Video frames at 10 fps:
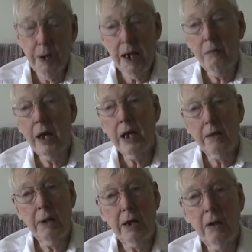But anyway,
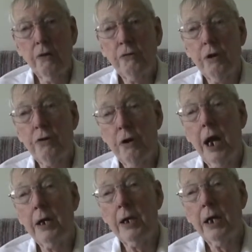to make a long story short,
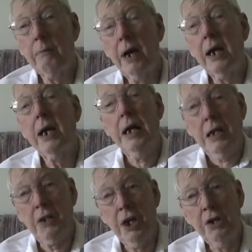I did get my
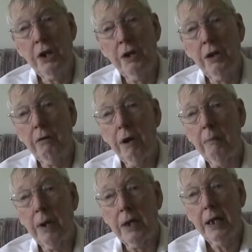teaching degree,
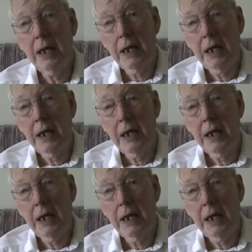but